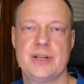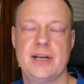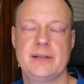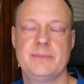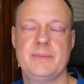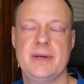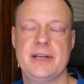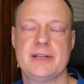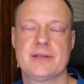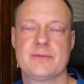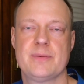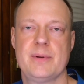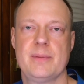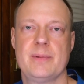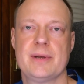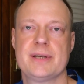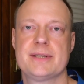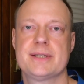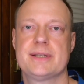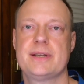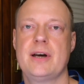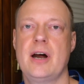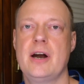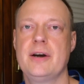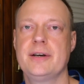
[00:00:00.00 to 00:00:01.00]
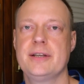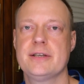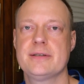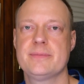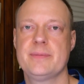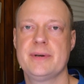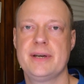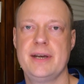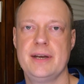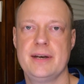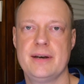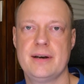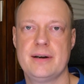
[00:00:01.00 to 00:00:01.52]
That means we will start as
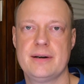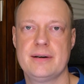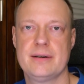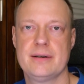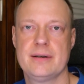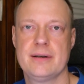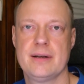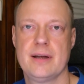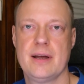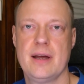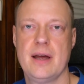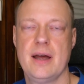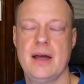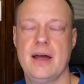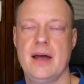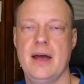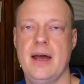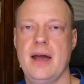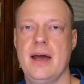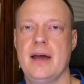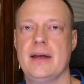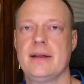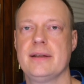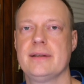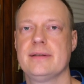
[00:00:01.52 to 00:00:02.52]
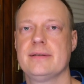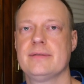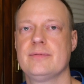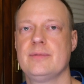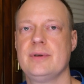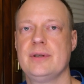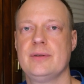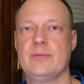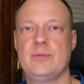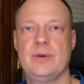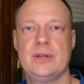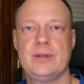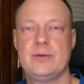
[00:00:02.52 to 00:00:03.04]
beginner and
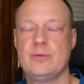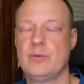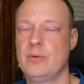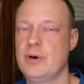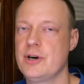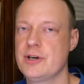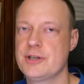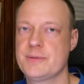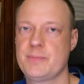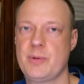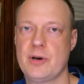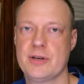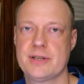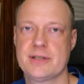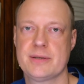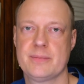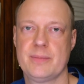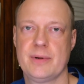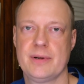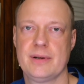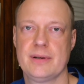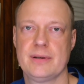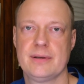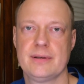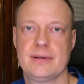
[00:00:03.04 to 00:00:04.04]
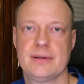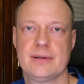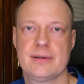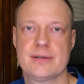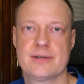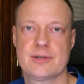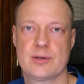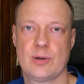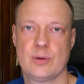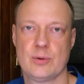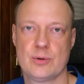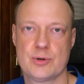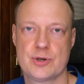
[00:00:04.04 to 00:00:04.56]
with the worst possible
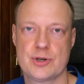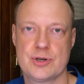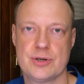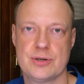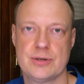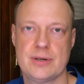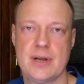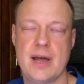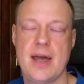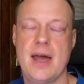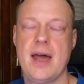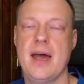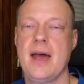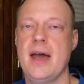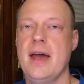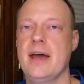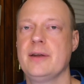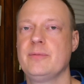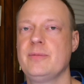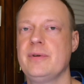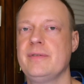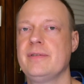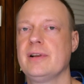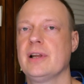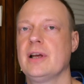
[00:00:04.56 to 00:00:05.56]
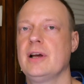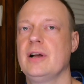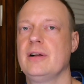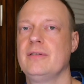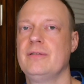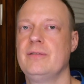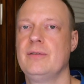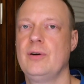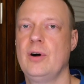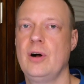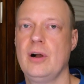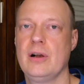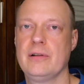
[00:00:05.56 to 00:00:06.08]
solution, and we will
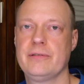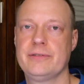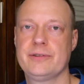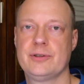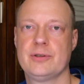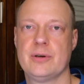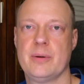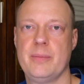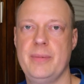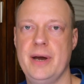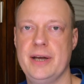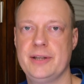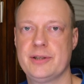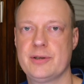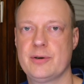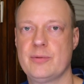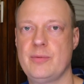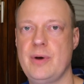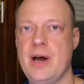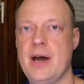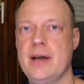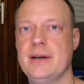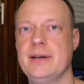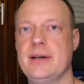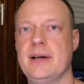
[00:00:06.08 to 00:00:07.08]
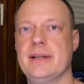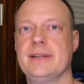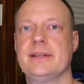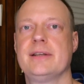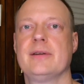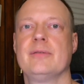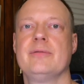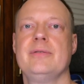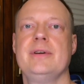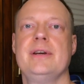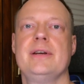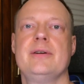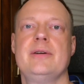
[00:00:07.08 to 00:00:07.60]
evolve to a better one
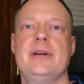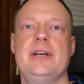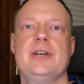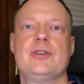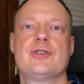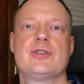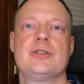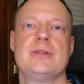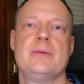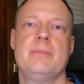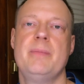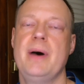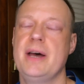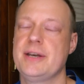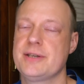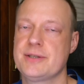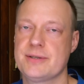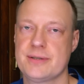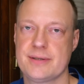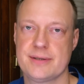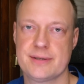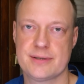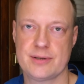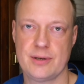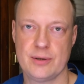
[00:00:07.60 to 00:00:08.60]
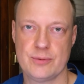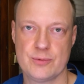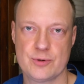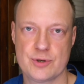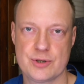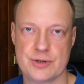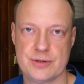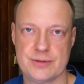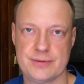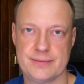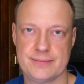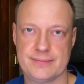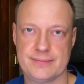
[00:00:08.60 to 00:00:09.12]
until we reach the best solution.